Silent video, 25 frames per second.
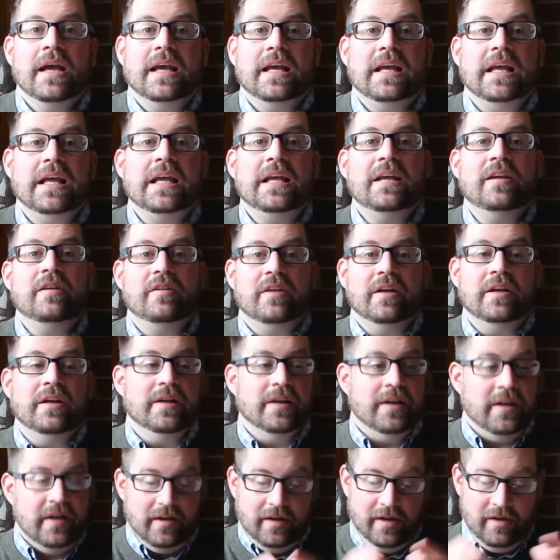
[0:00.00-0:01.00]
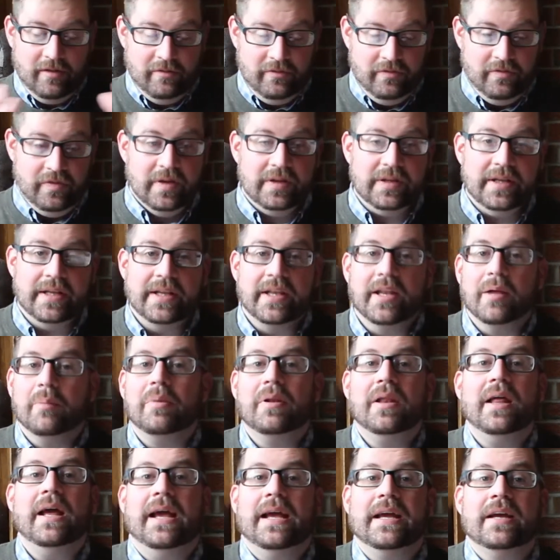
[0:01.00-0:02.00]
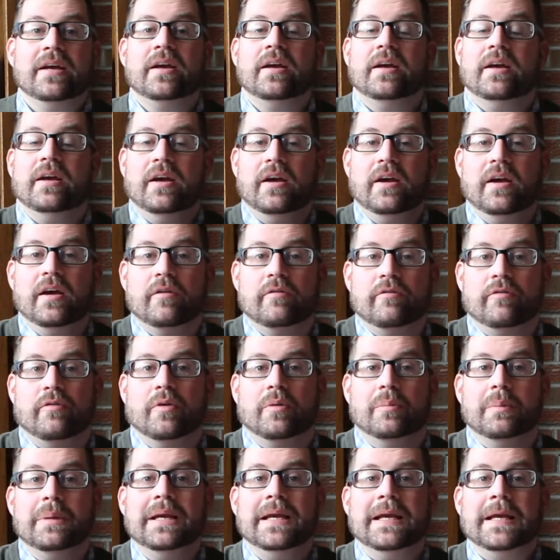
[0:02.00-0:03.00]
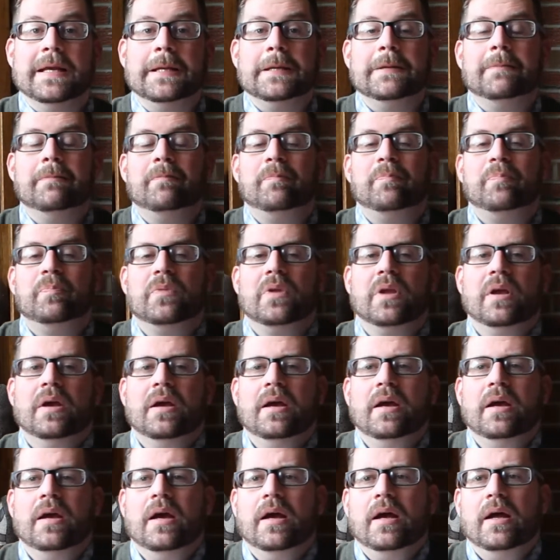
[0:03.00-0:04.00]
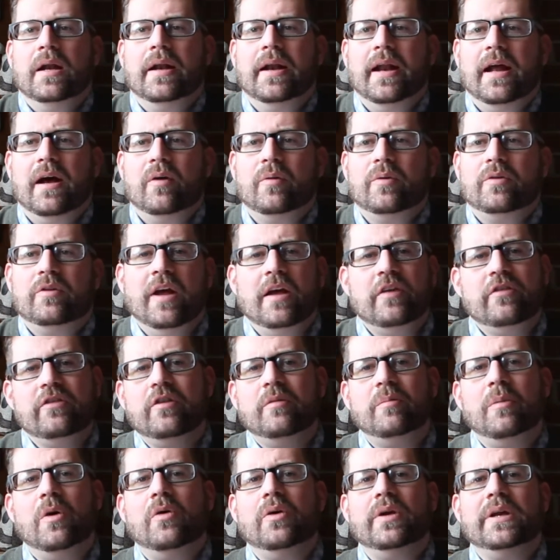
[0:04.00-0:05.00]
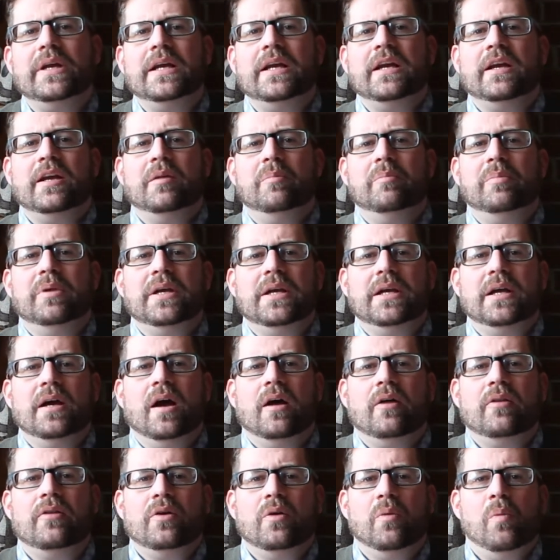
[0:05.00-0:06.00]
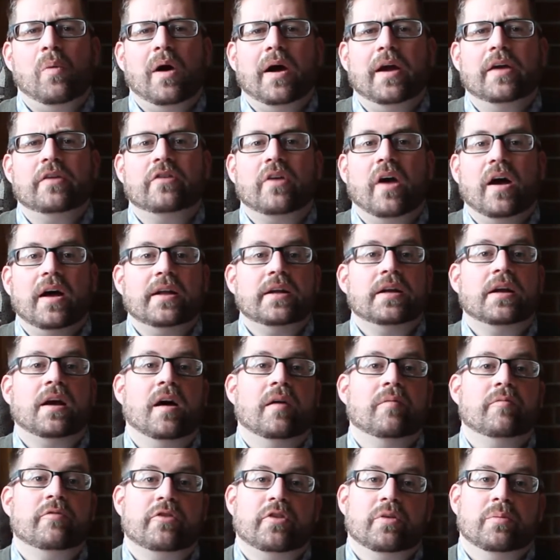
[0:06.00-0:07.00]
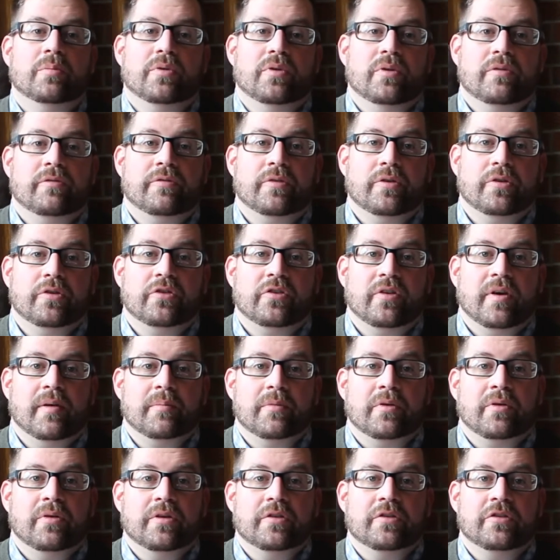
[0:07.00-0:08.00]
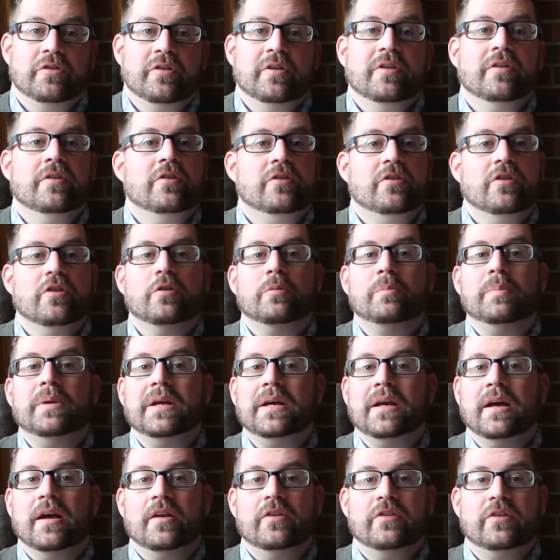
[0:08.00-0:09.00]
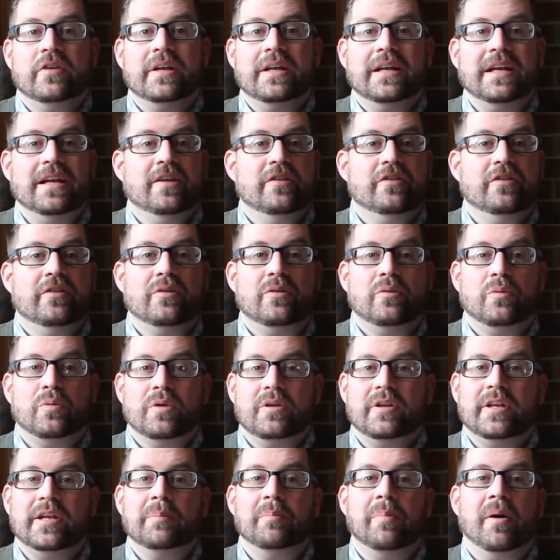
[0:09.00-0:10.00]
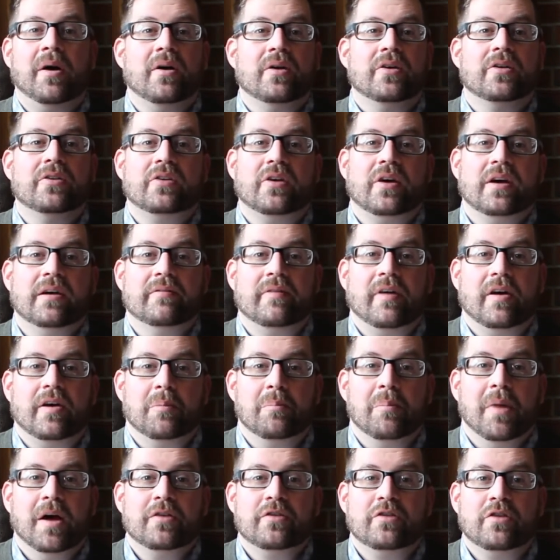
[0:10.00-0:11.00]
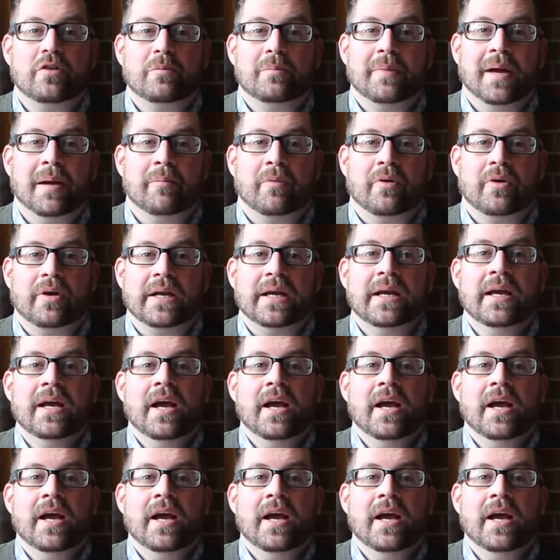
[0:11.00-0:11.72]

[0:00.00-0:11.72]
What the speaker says: he did fill in the blank for me. Now, testimony can be otherwise uncomfortable for some Christians just because it isn't really part of our muscle memory.